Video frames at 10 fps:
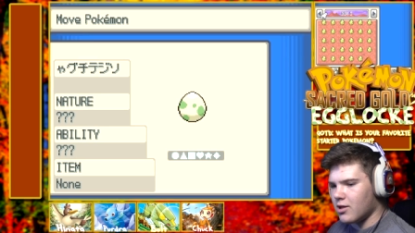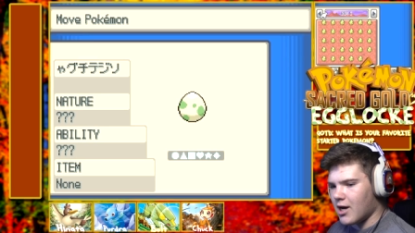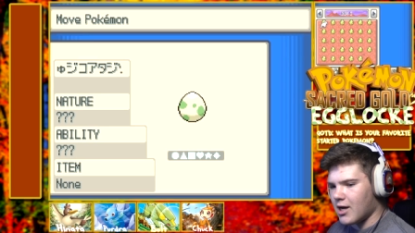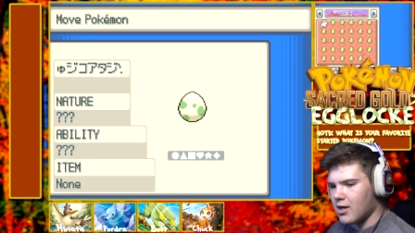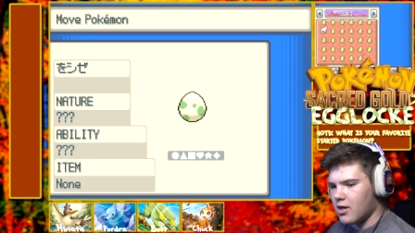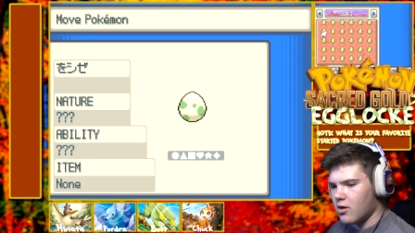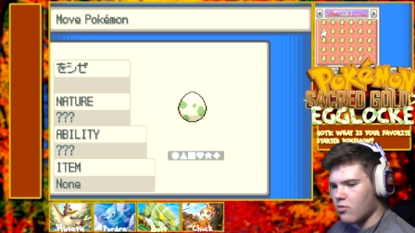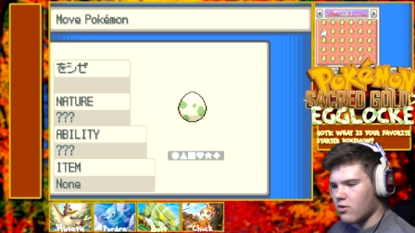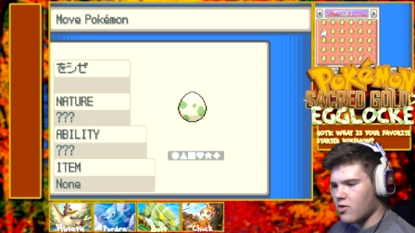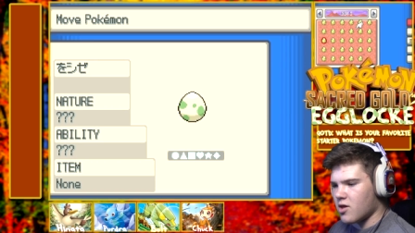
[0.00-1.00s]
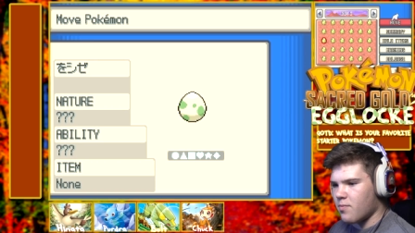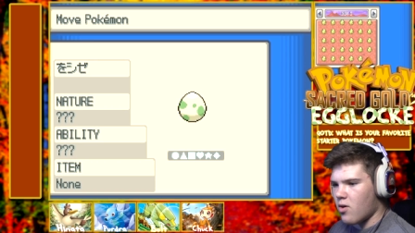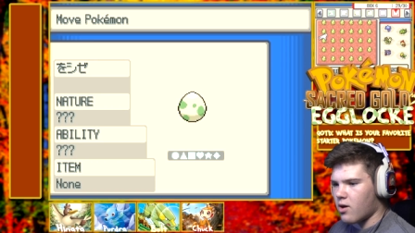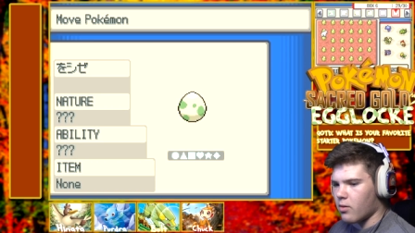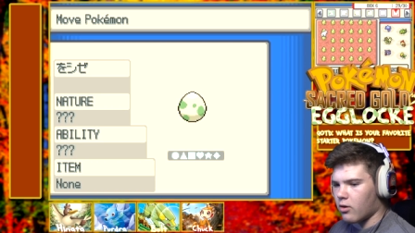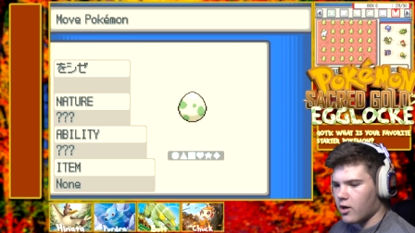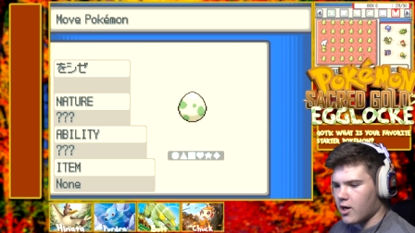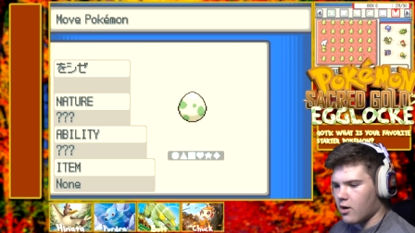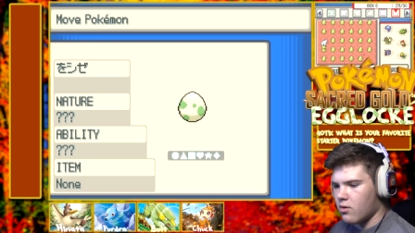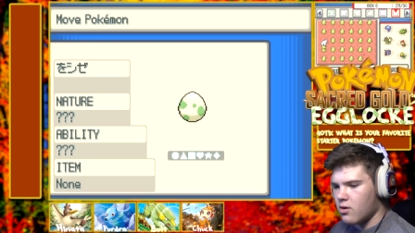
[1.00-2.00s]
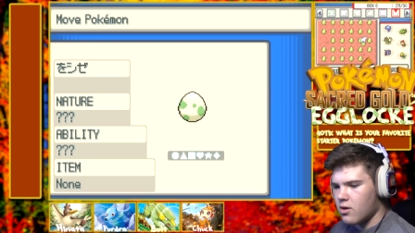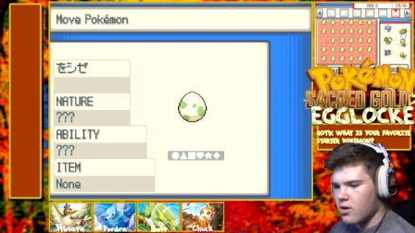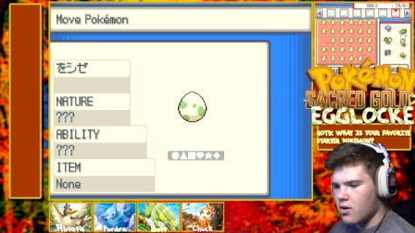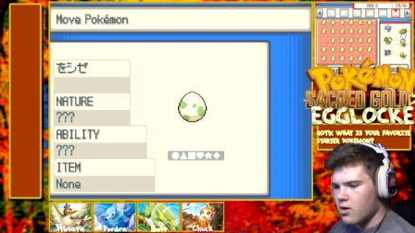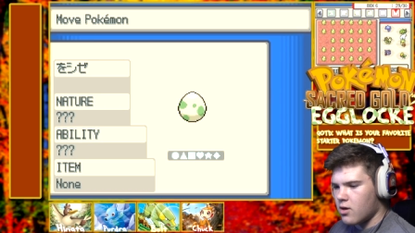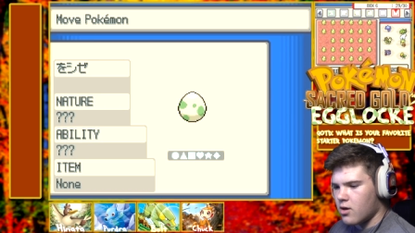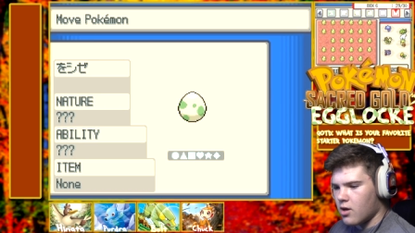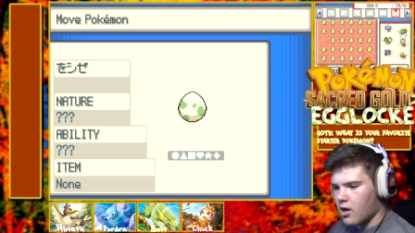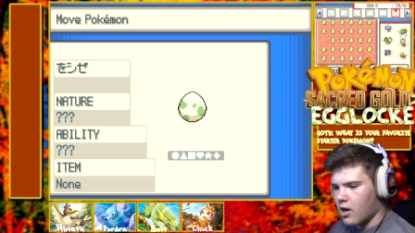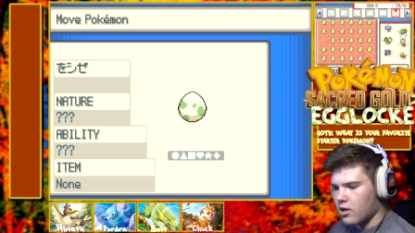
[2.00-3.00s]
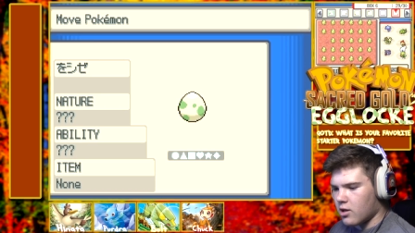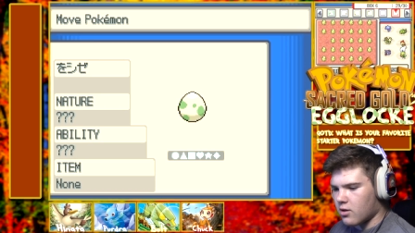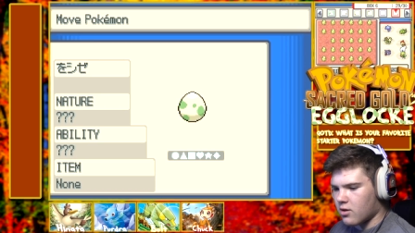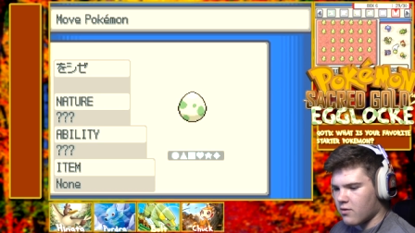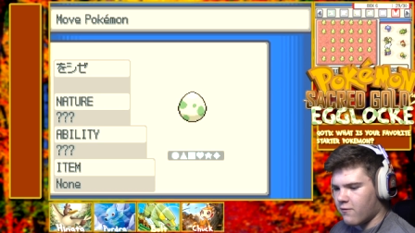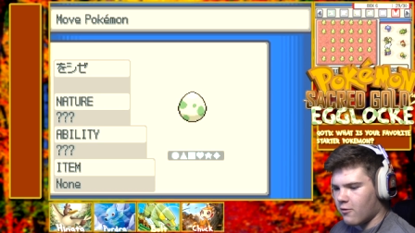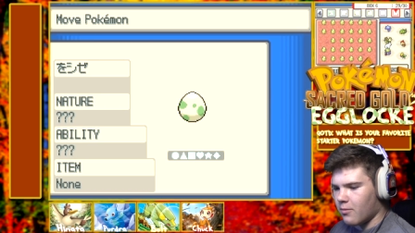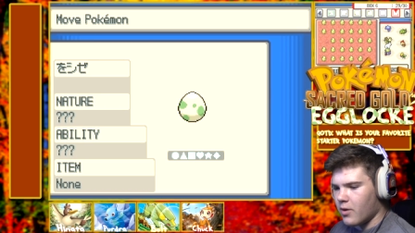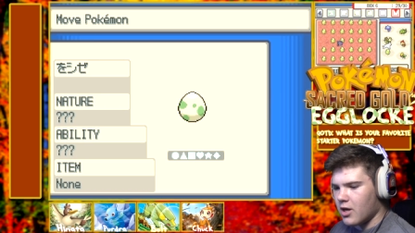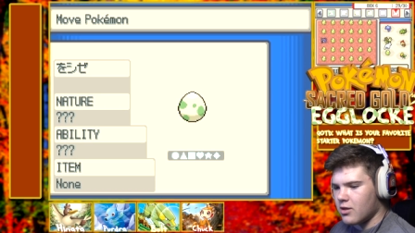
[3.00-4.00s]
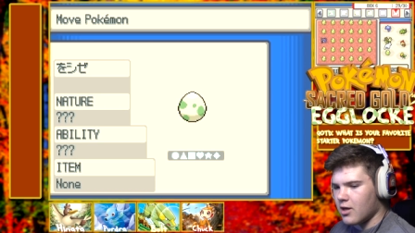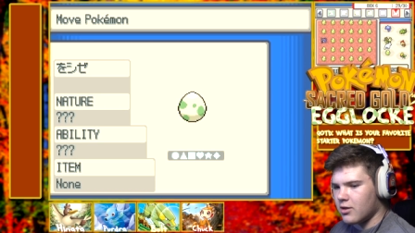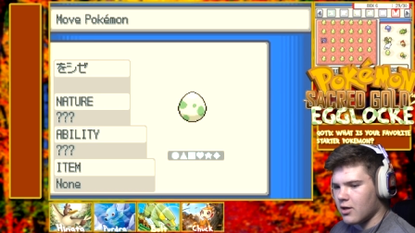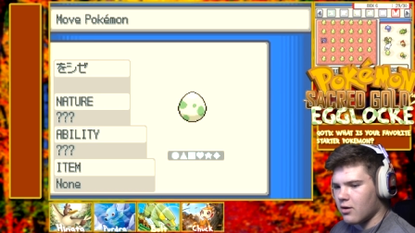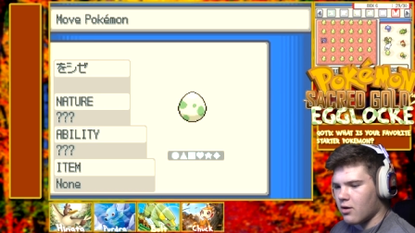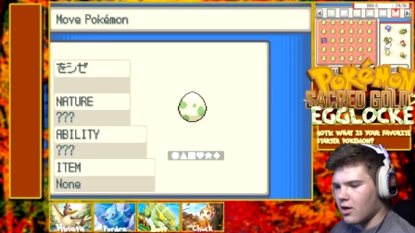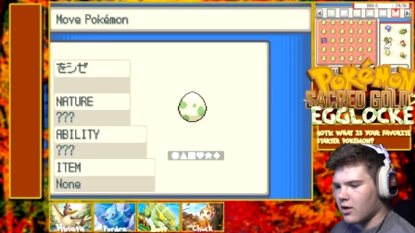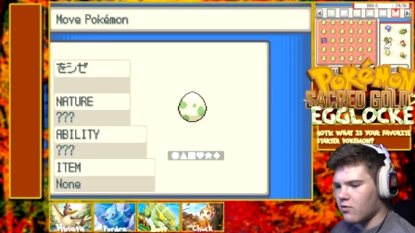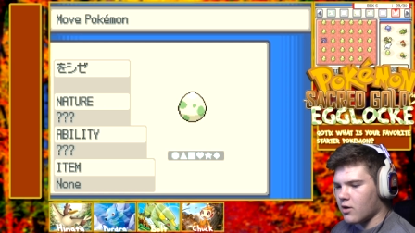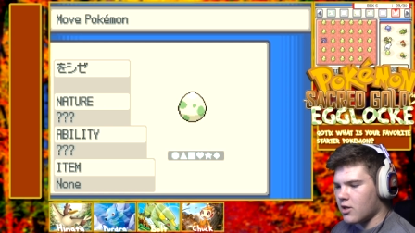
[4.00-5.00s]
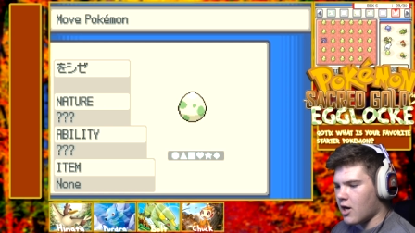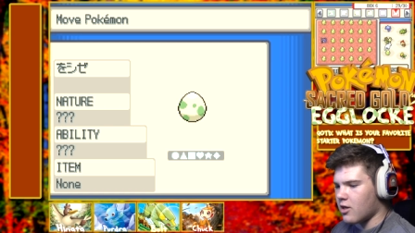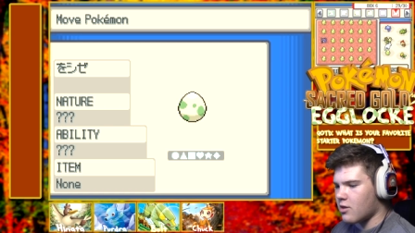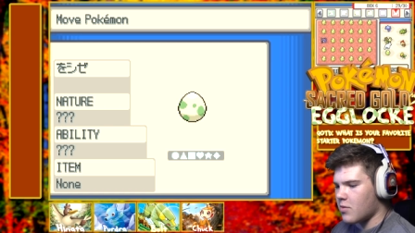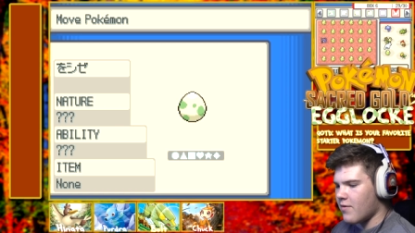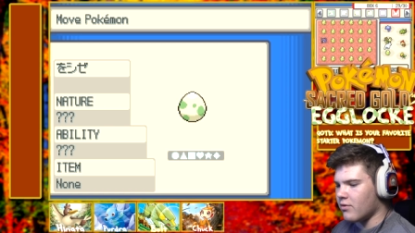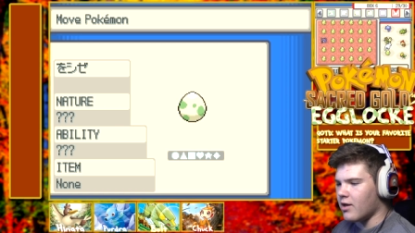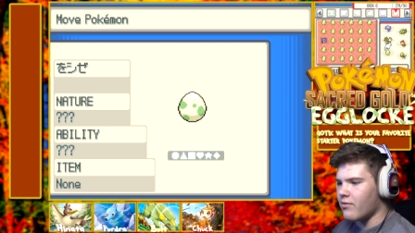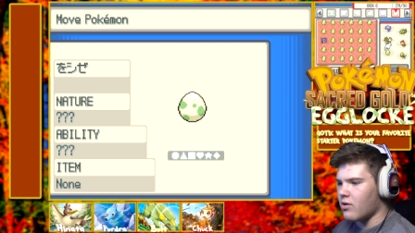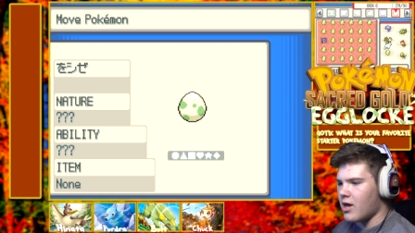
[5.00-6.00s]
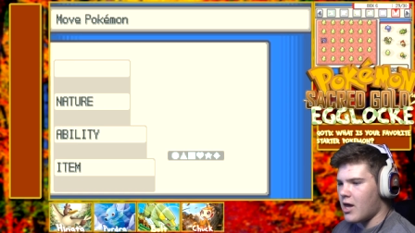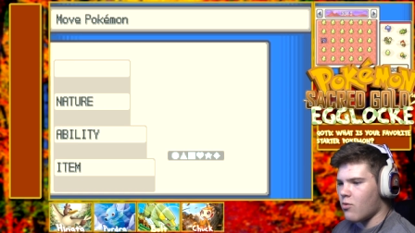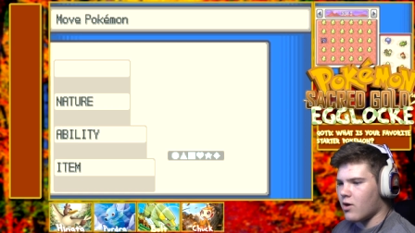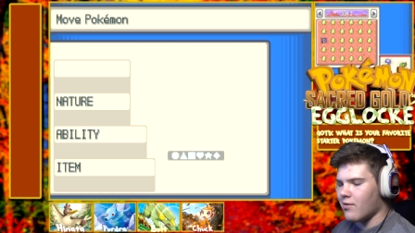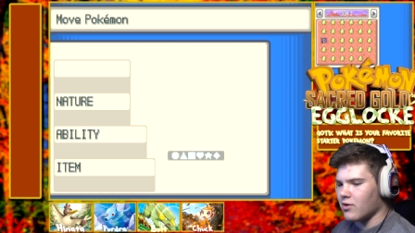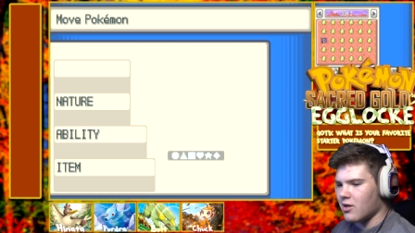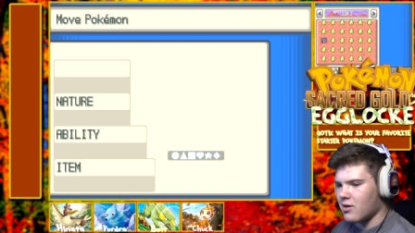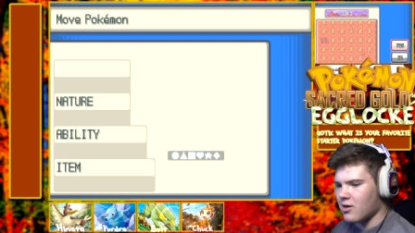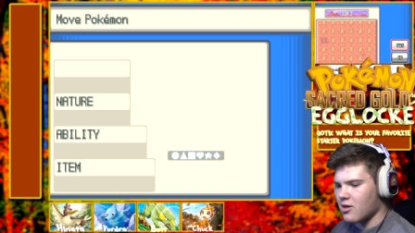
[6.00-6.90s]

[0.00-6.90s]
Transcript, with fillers: not use this Pokemon right now and that's forbid that that electric dies. So we have a level 8, whatever this is,